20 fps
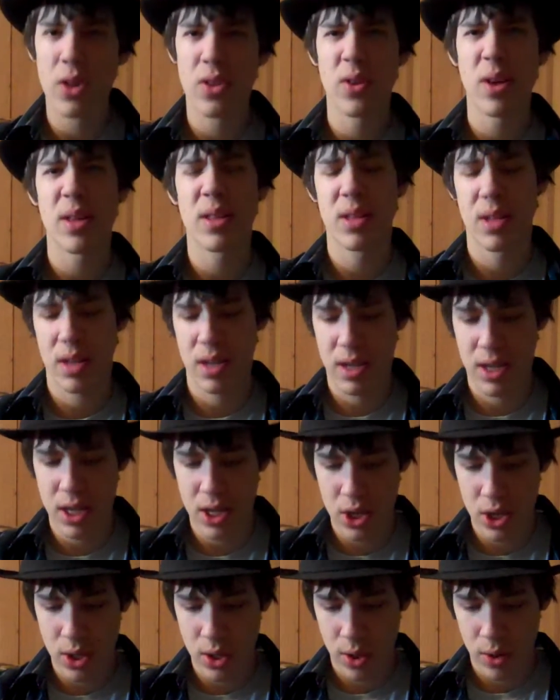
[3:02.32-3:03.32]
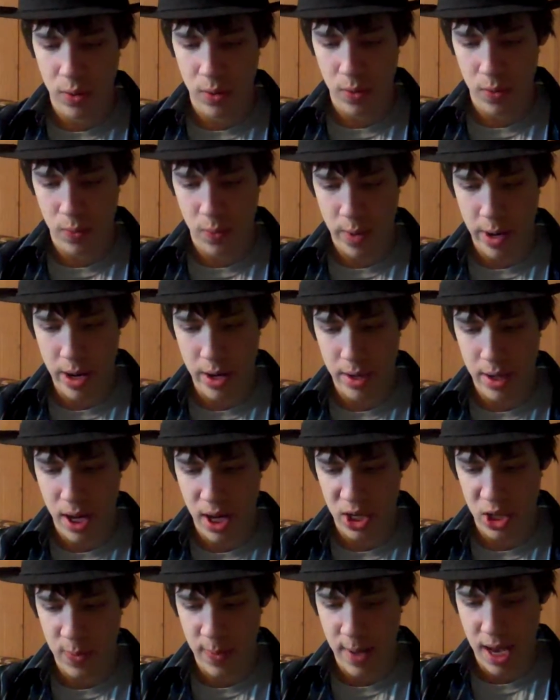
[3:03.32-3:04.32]
also has an additional rear
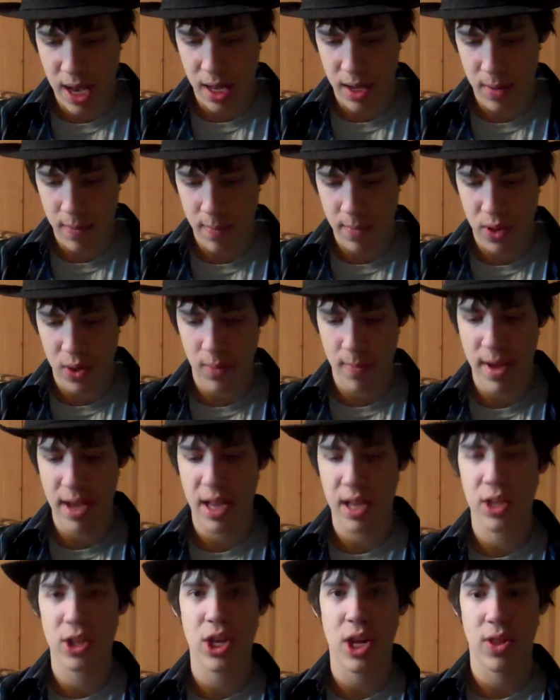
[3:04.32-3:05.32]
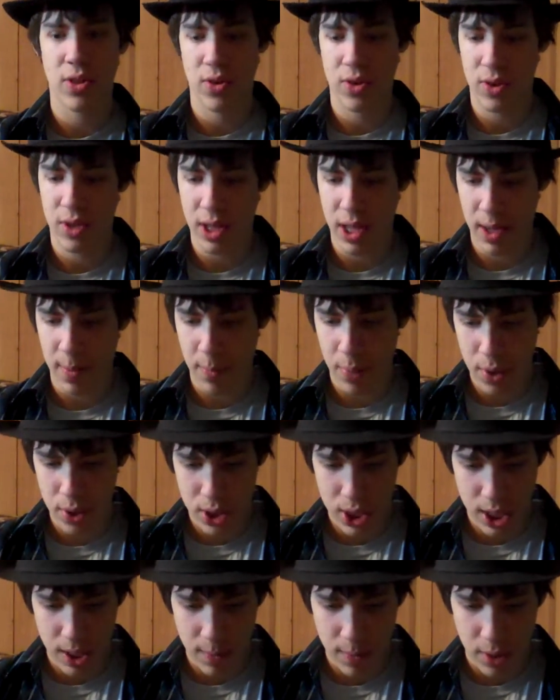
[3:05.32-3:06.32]
touchpad, so making gestures like
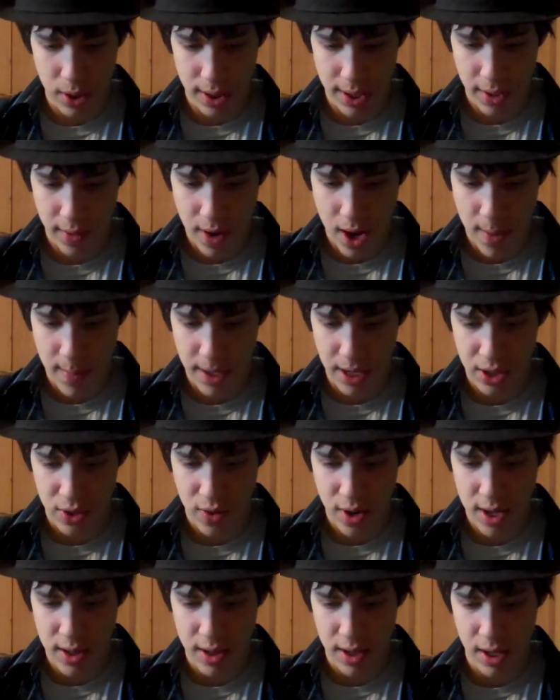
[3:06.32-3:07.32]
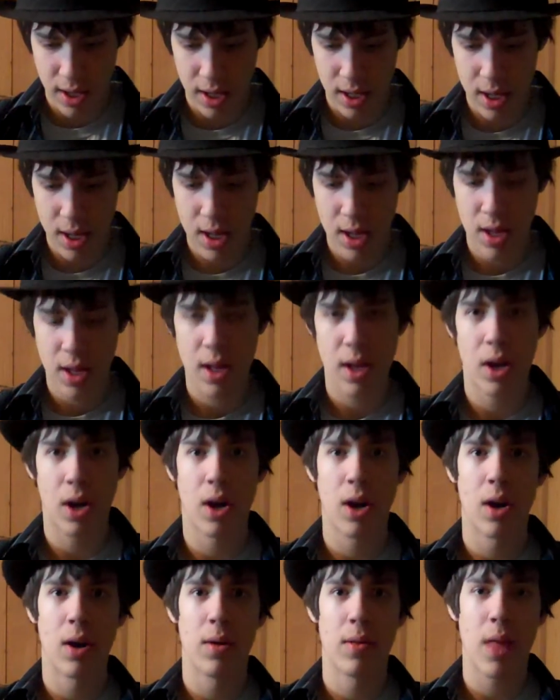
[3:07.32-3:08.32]
pushing, pulling, grabbing, and tracing
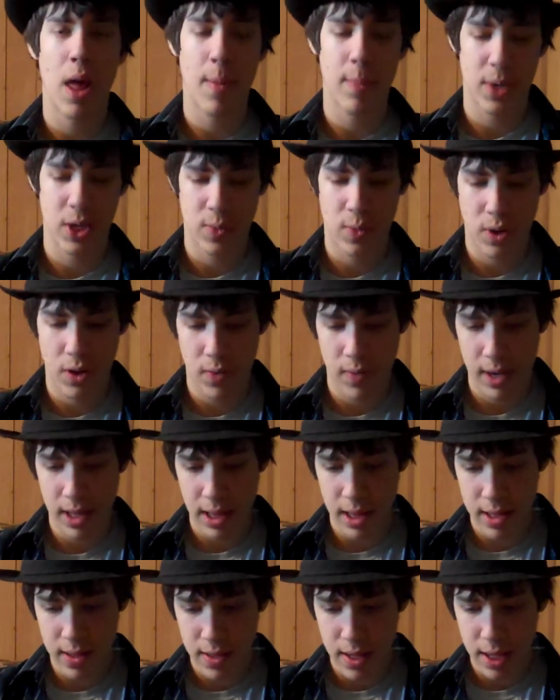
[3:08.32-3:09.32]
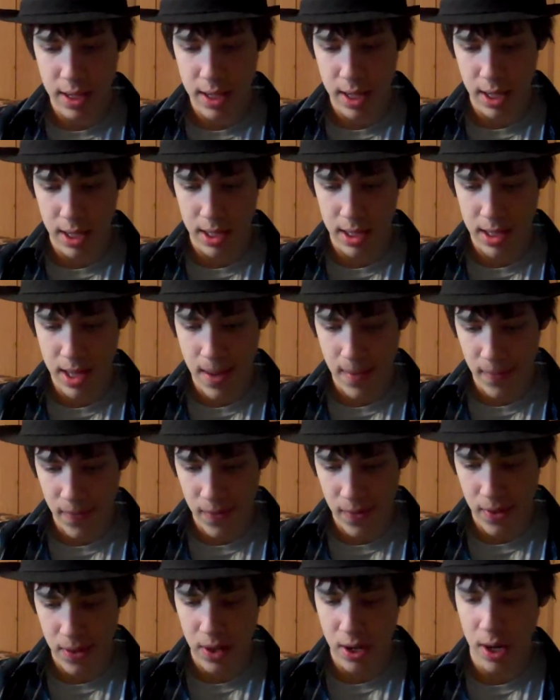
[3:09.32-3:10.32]
are that much more realistic, except
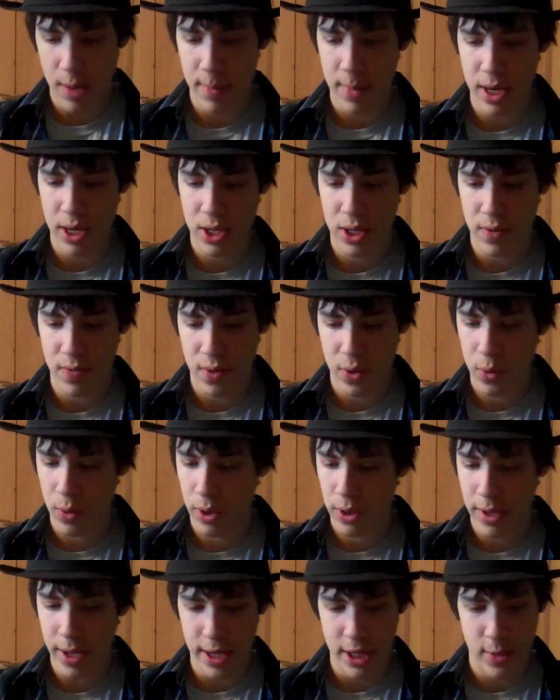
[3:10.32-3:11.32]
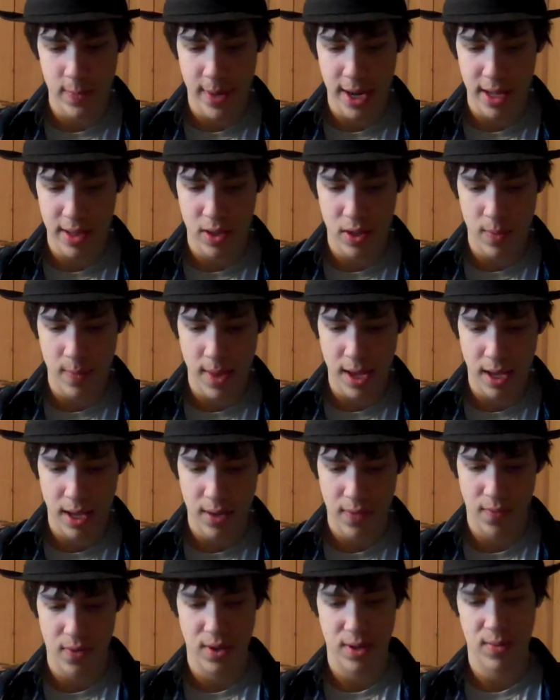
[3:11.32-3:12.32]
for the combination of dual touchpads to make
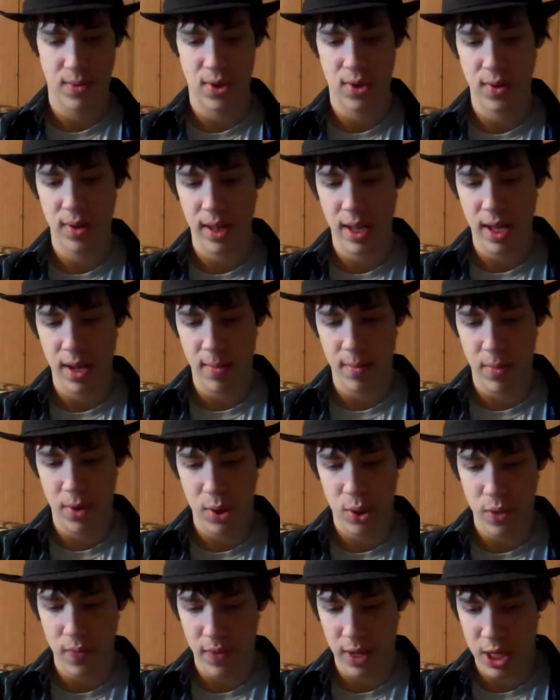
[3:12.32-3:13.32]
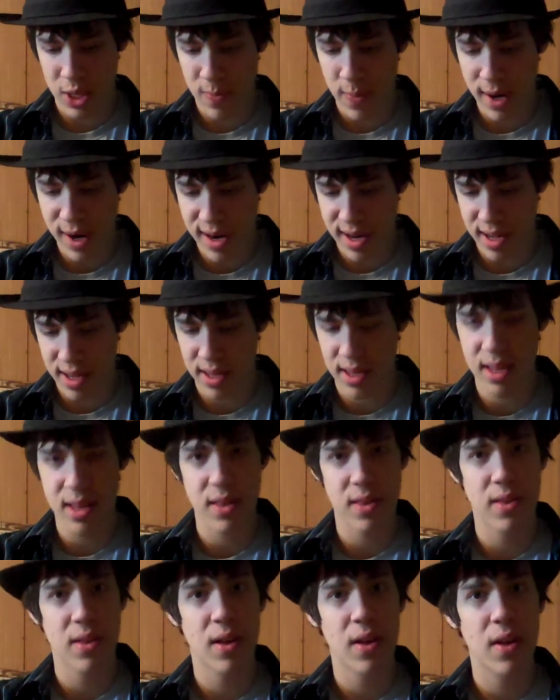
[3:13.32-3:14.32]
for some truly immersive
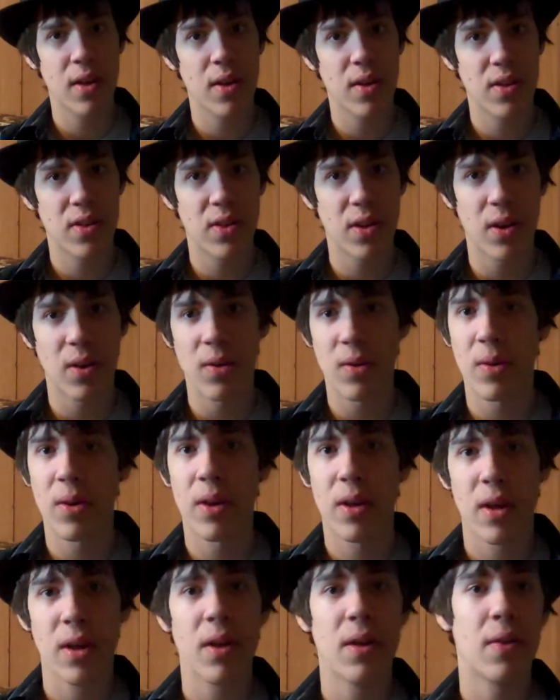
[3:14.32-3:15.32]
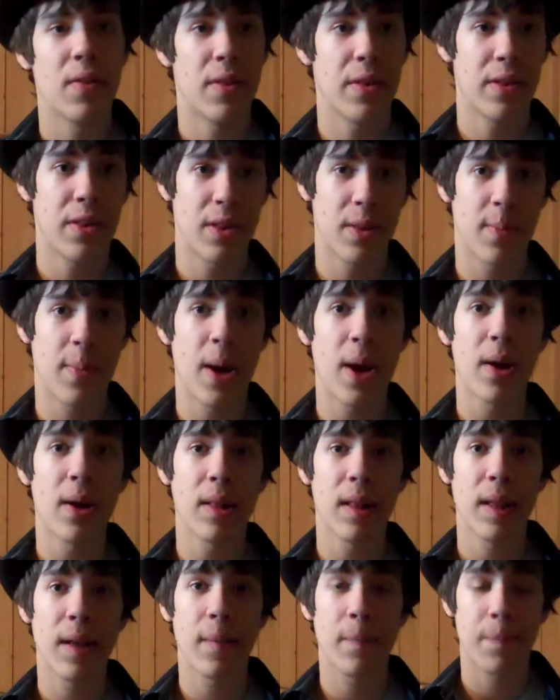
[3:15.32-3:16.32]
experiences. So this is
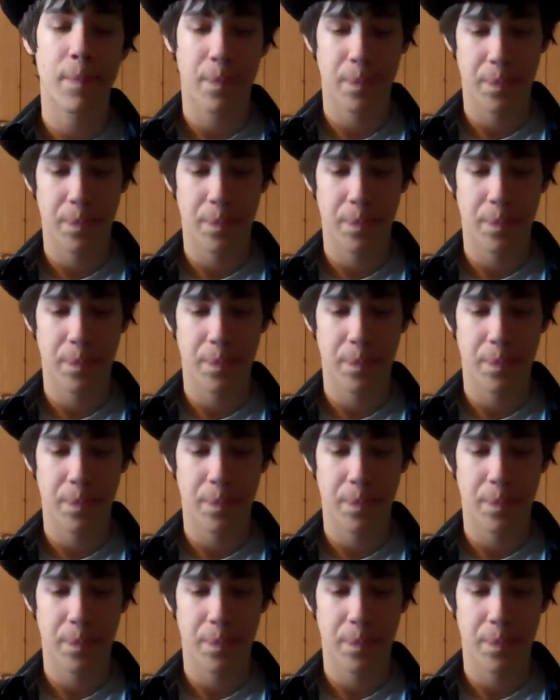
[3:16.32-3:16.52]
apparently